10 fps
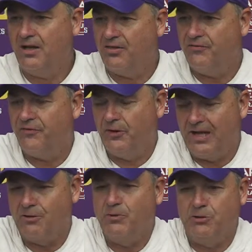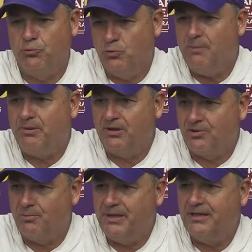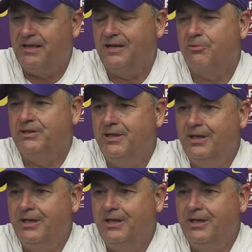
I, felt like we grew up a little bit, like we,